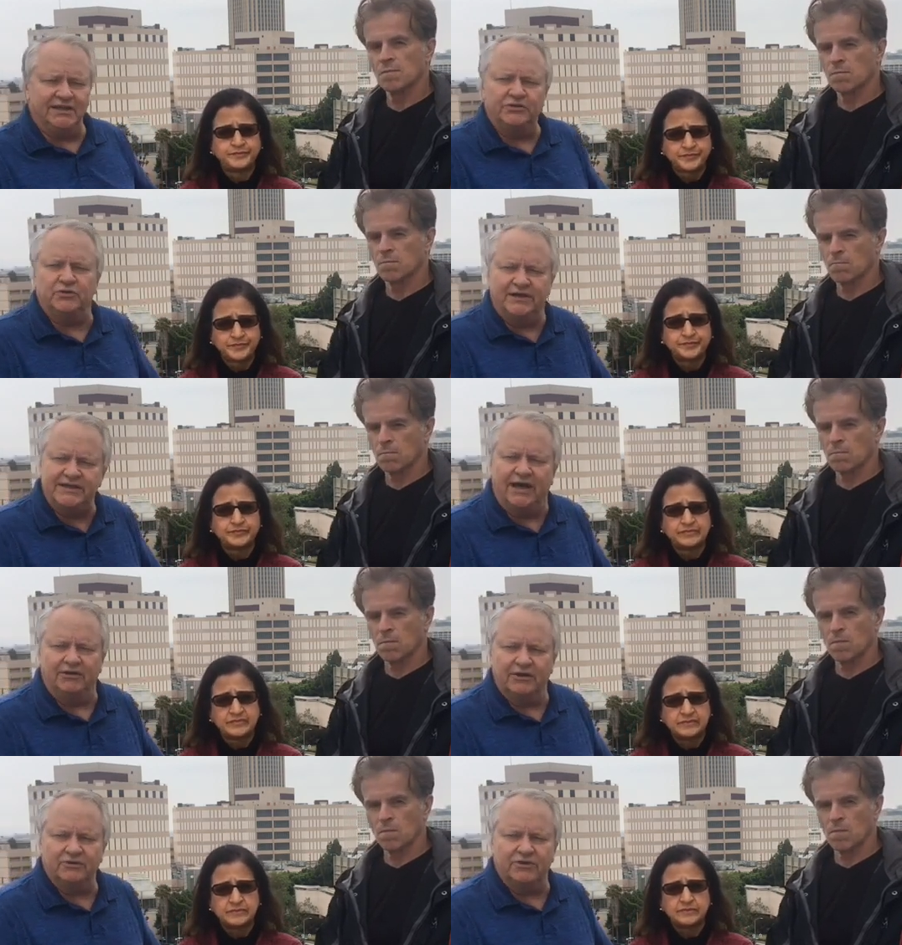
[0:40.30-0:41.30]
Speaker 1: and the Twin
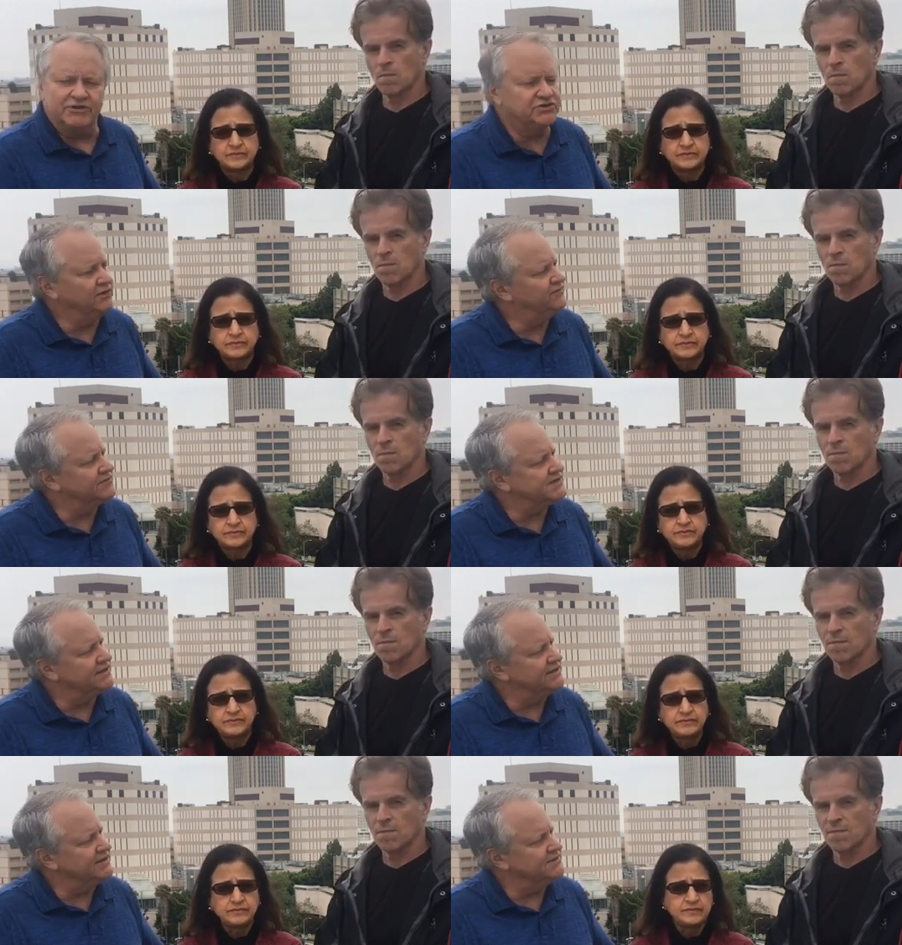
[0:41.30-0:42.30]
Tower Correctional
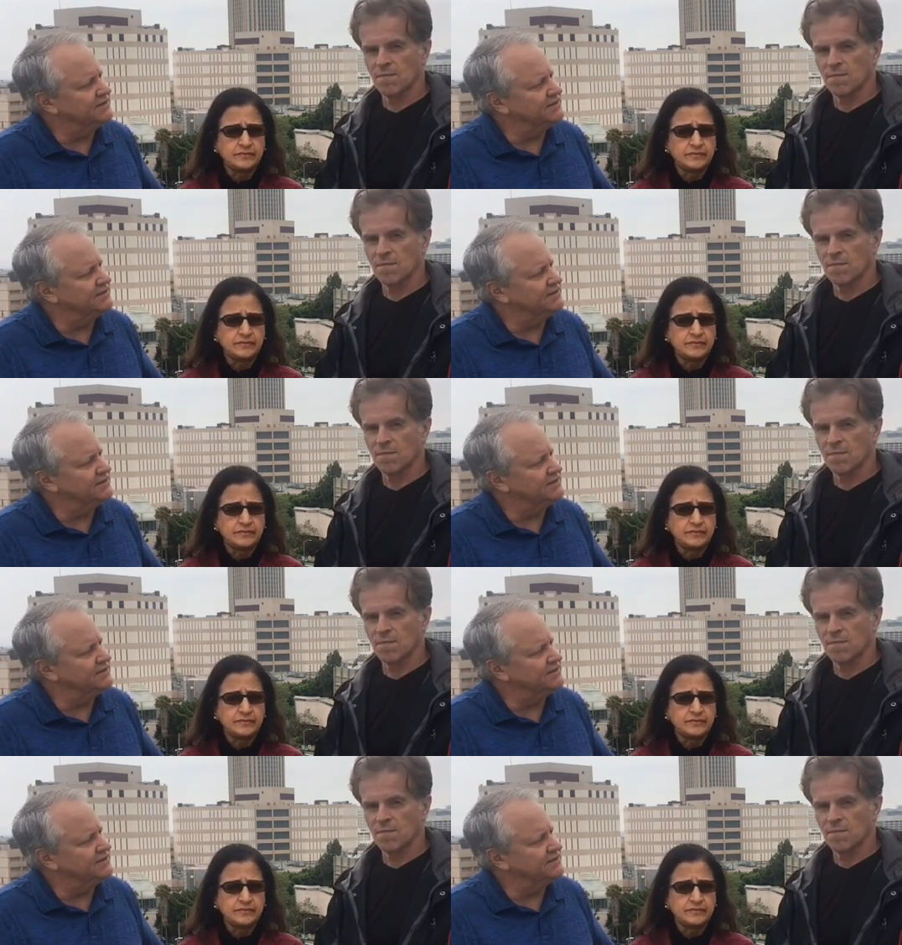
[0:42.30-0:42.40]
Facilities.